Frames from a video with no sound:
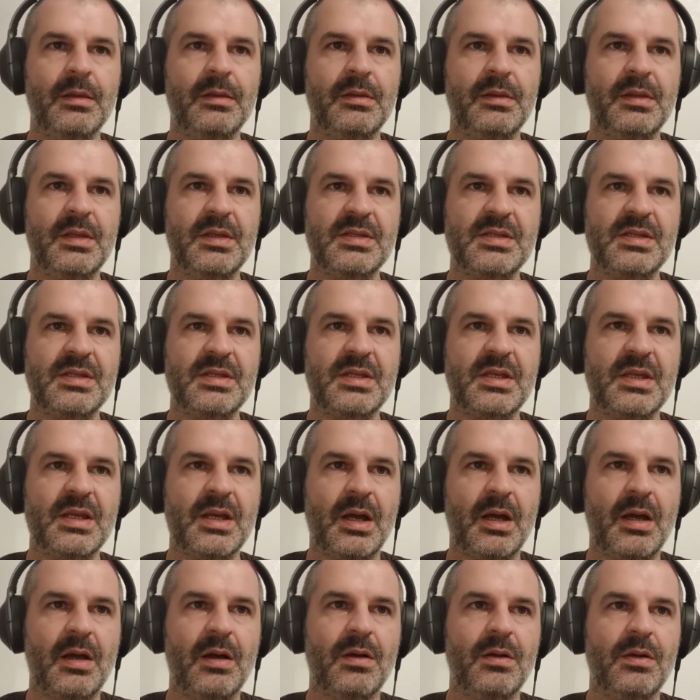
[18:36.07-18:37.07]
This is
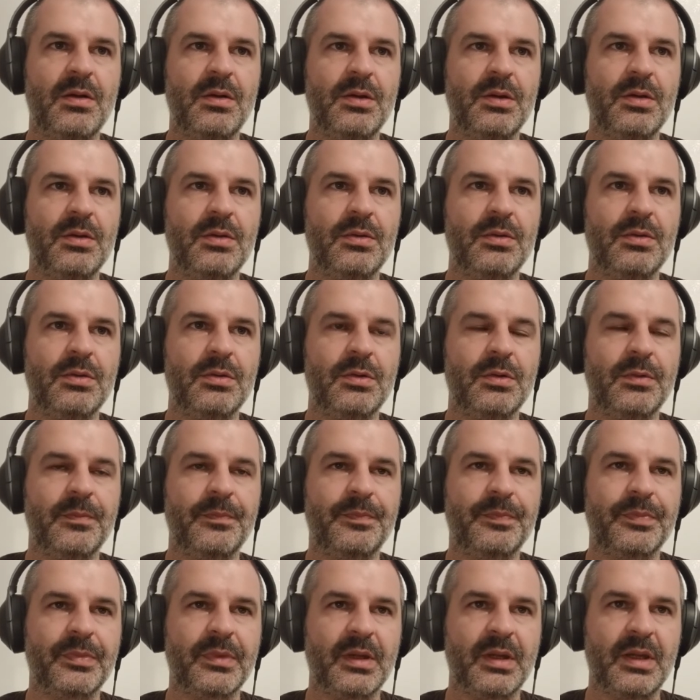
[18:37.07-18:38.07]
how you
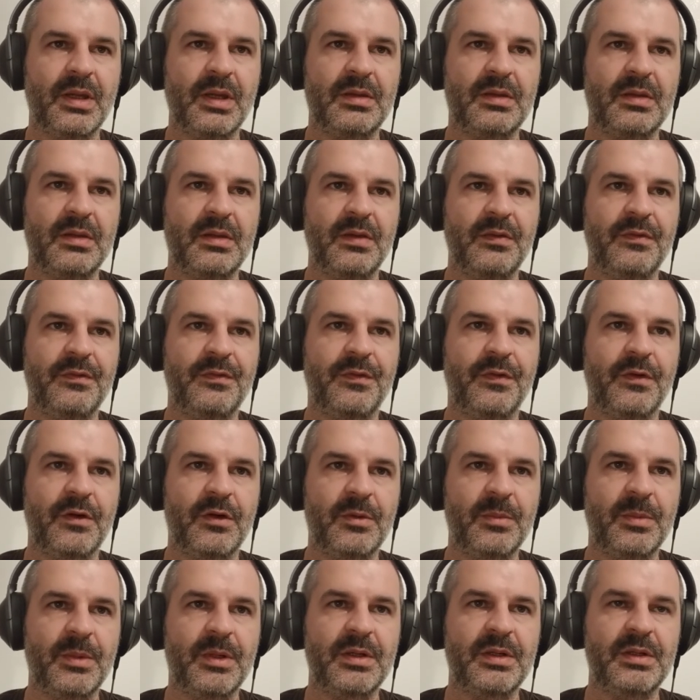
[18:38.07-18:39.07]
get the
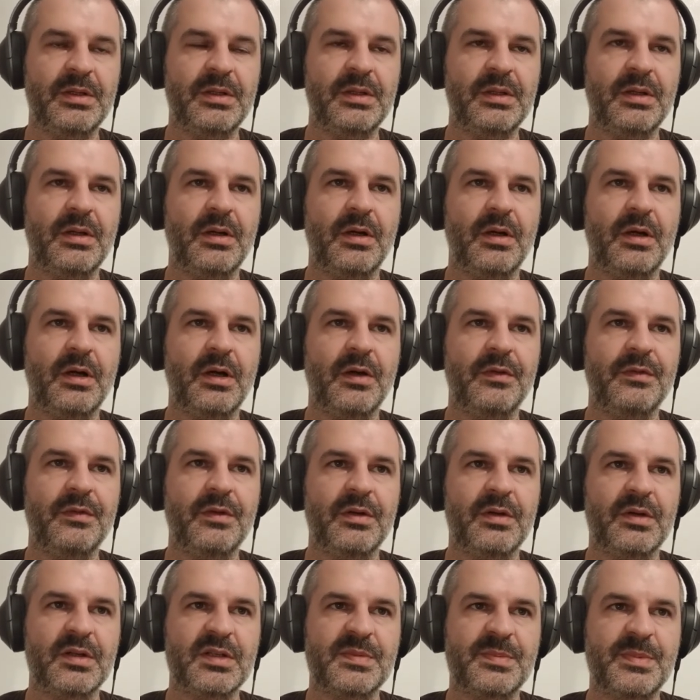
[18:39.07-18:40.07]
informer of
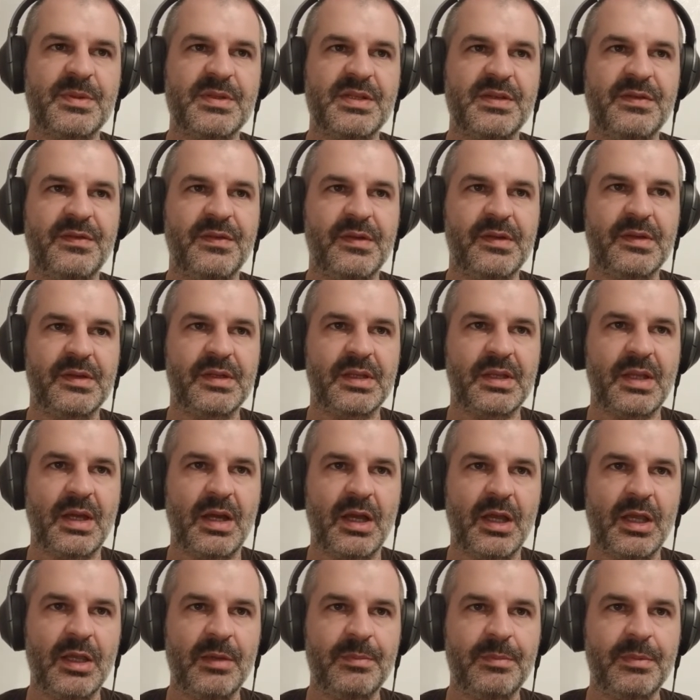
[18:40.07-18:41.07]
your specific
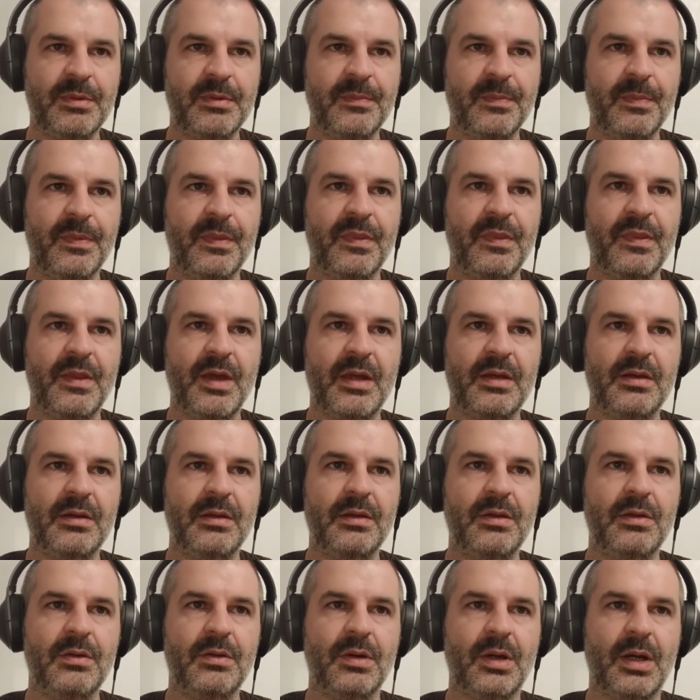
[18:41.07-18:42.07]
type, then
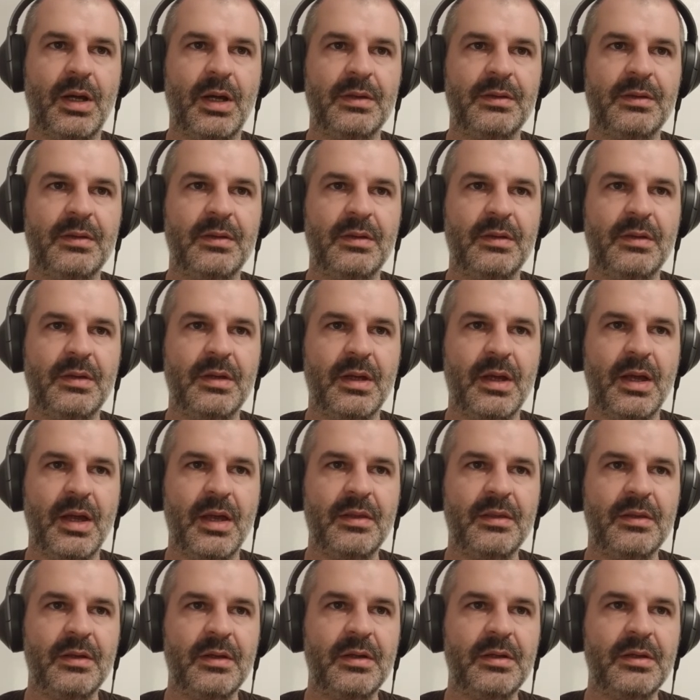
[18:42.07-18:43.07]
you add the
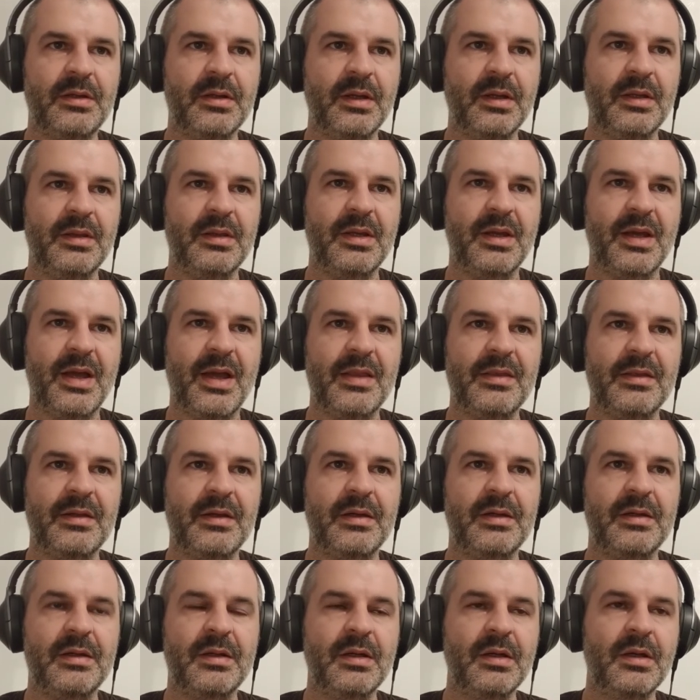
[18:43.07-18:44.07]
handler. In the
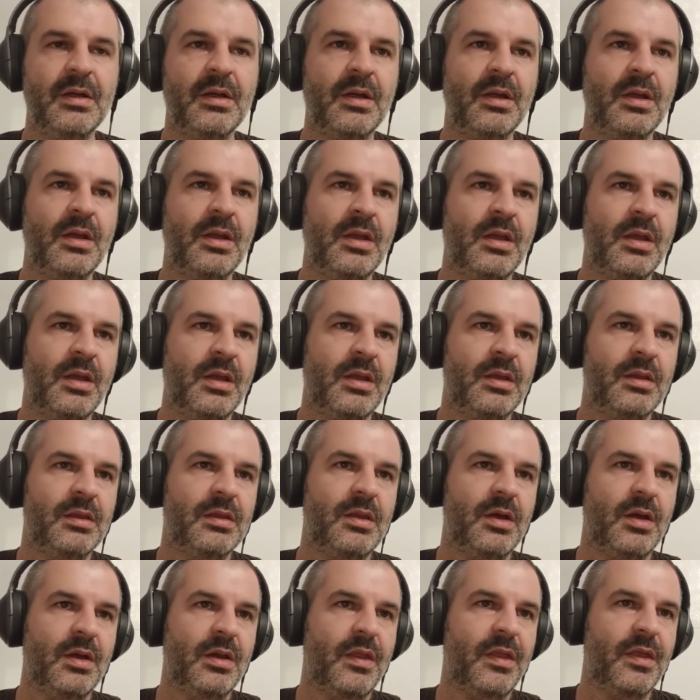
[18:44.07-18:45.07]
handler,
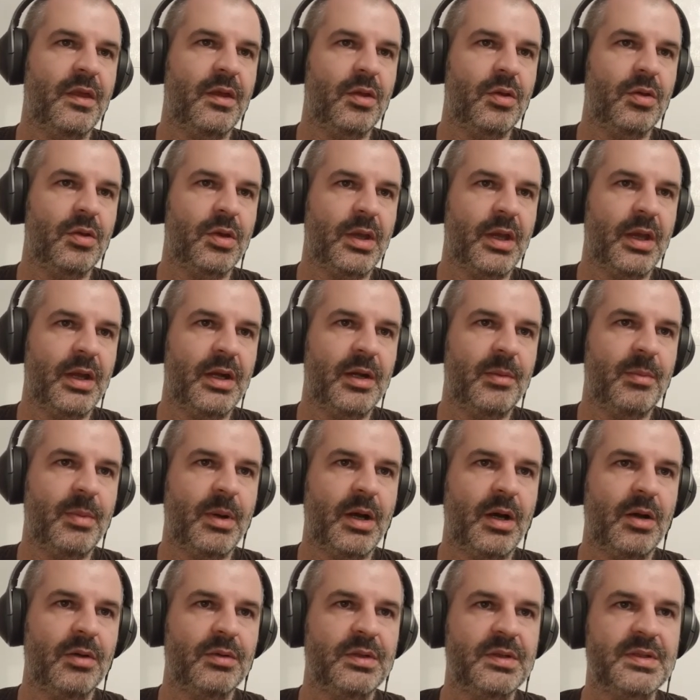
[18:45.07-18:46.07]
the only thing you care
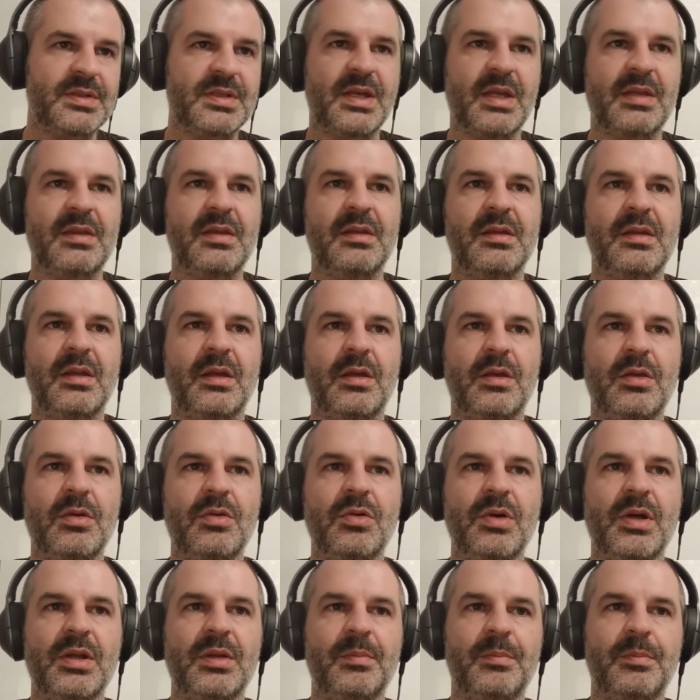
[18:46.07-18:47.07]
about is getting the
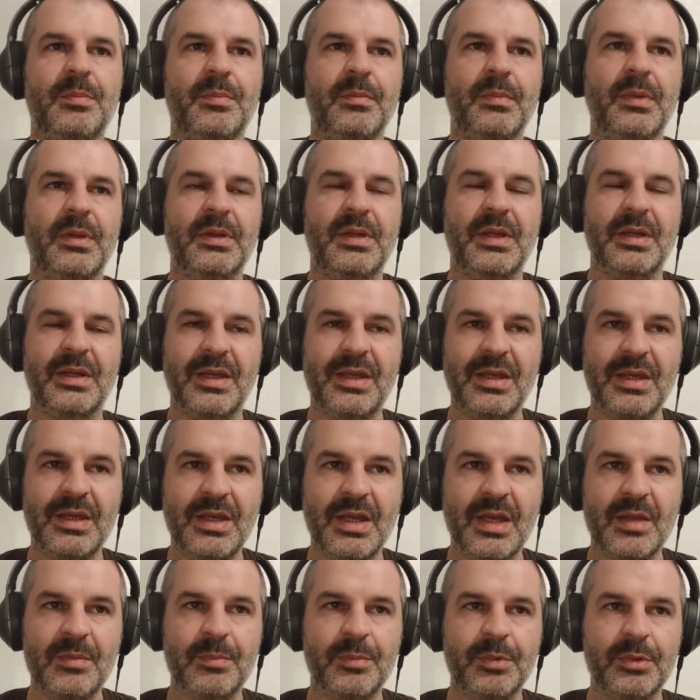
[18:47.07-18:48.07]
queue and the key
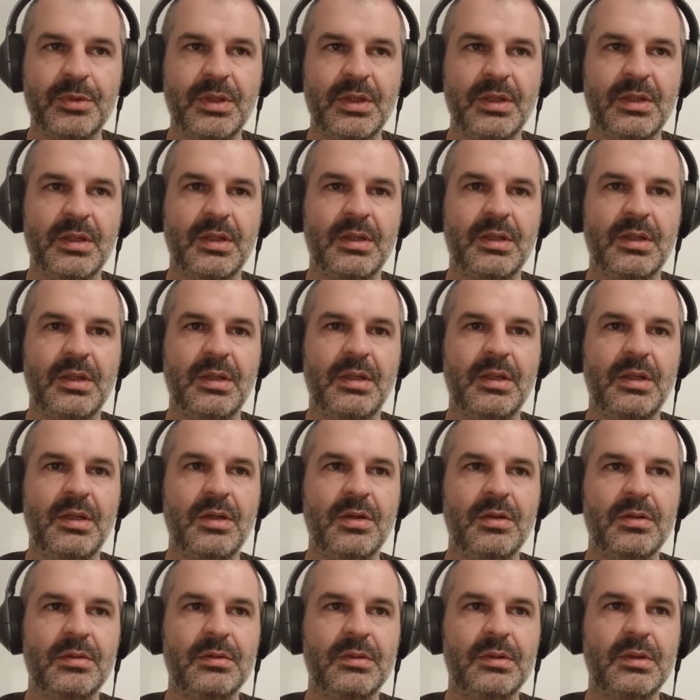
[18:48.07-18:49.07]
and putting the key
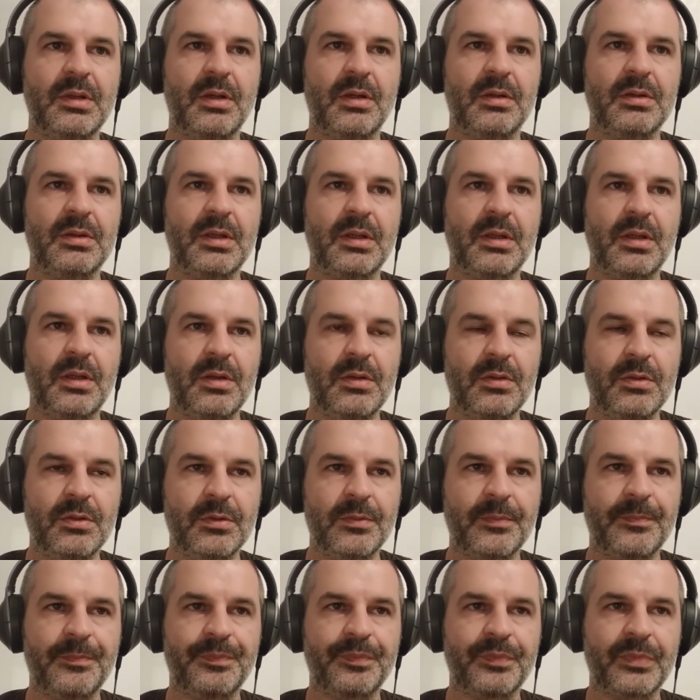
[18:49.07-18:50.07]
on the
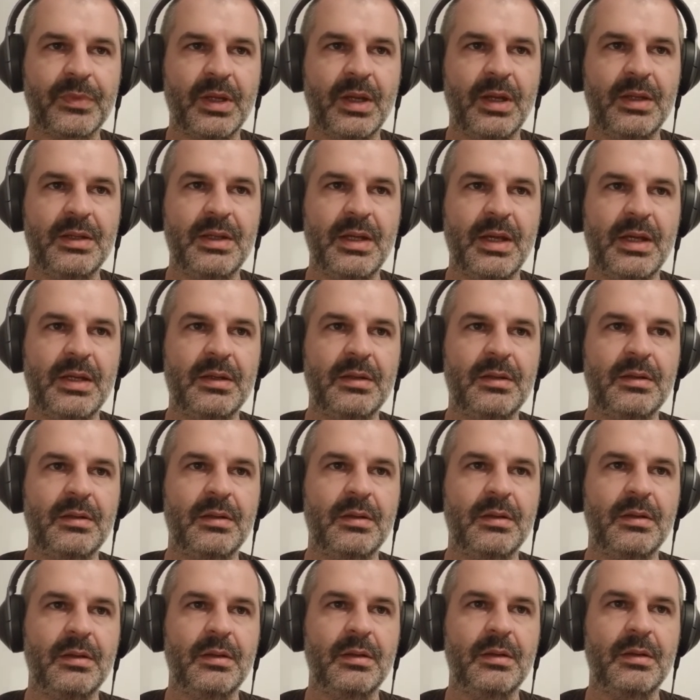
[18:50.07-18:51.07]
queue, and then
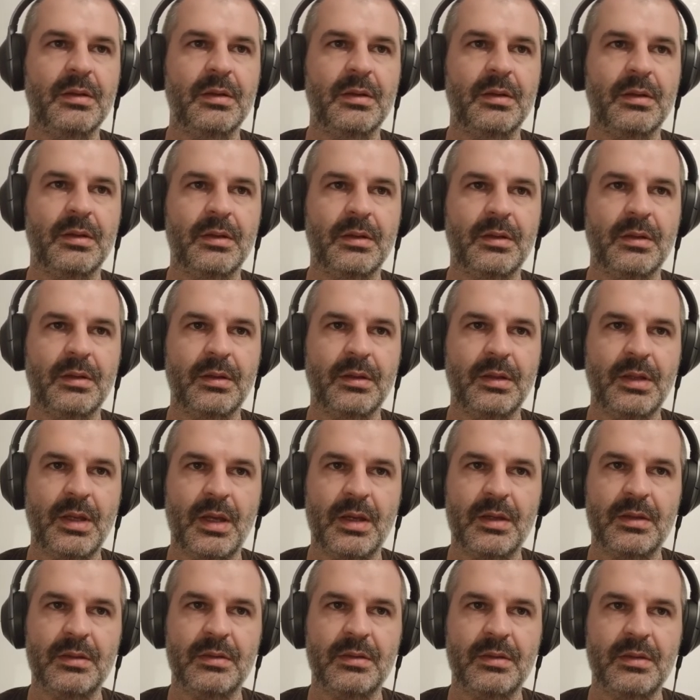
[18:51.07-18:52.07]

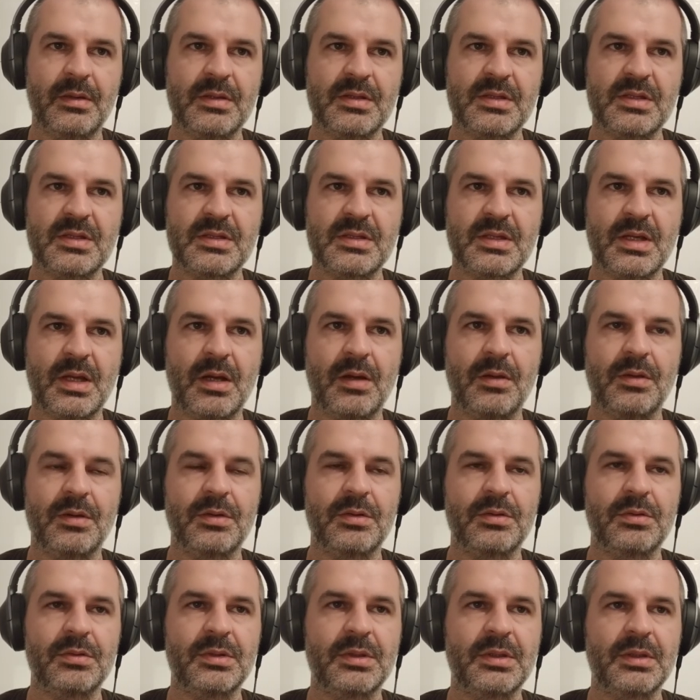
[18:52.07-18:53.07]
this is how you
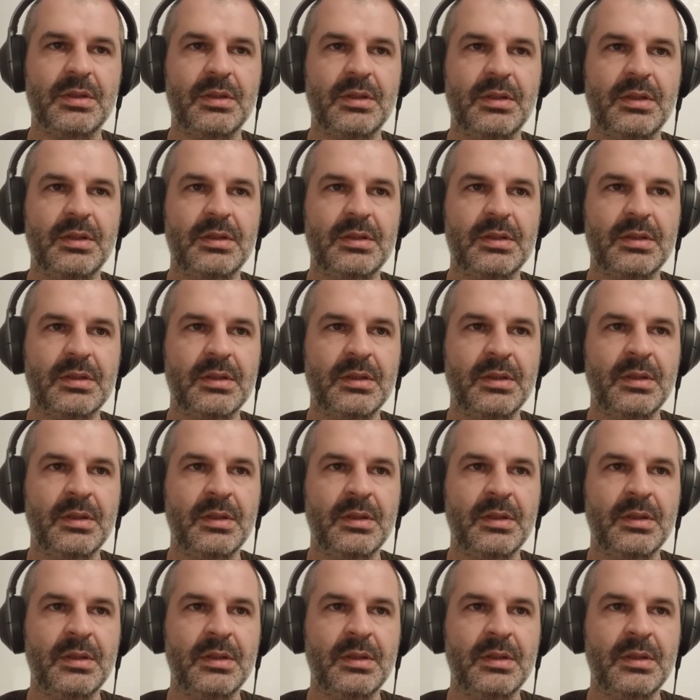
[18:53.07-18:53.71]
do it.